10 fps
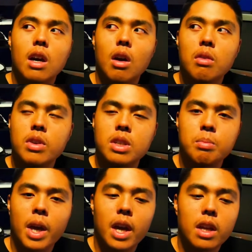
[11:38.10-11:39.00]
over
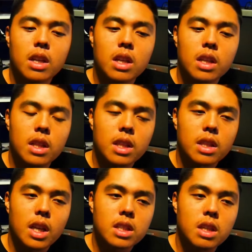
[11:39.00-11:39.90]
Japan in the
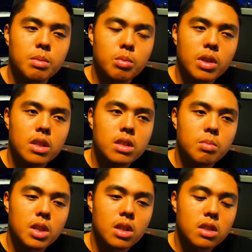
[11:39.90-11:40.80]
next couple weeks
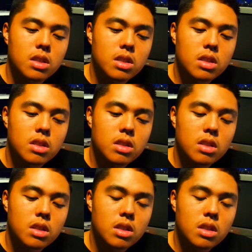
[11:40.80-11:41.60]
because